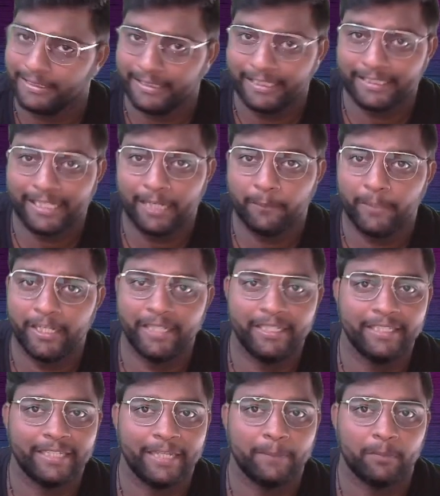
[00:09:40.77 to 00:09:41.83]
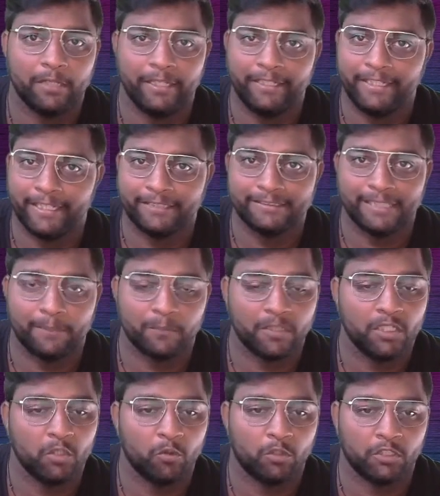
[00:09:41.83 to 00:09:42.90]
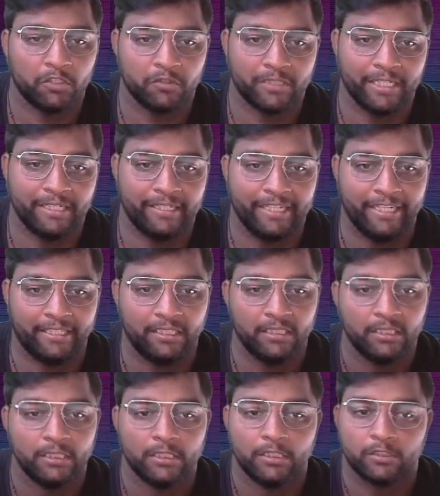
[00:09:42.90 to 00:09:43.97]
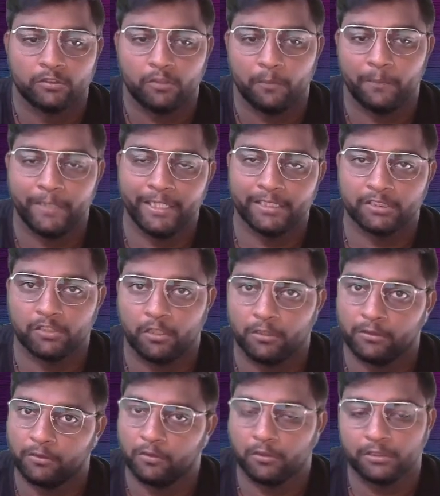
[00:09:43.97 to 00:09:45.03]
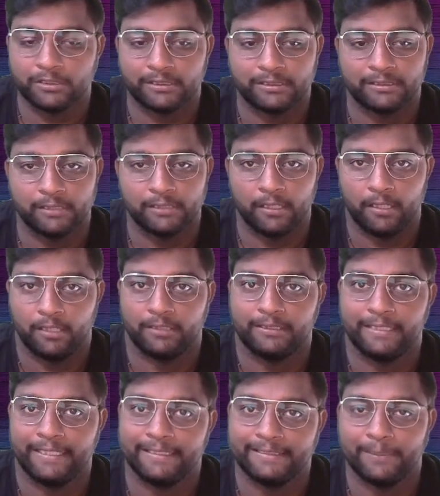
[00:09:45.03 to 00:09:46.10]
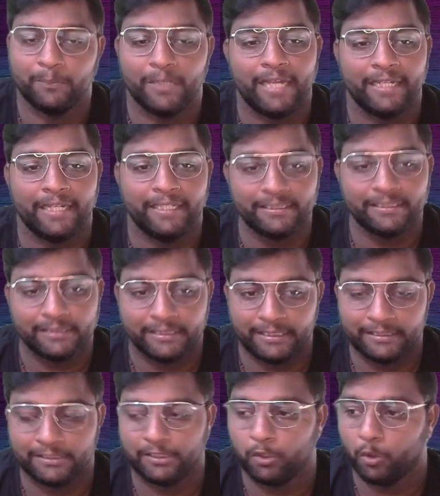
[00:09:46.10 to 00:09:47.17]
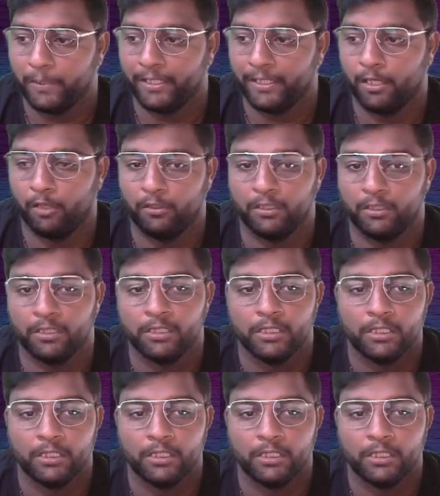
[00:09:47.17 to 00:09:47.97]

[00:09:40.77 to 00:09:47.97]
It can be any type, any example you want, you can take. So based on those three similarities, it is grouping out.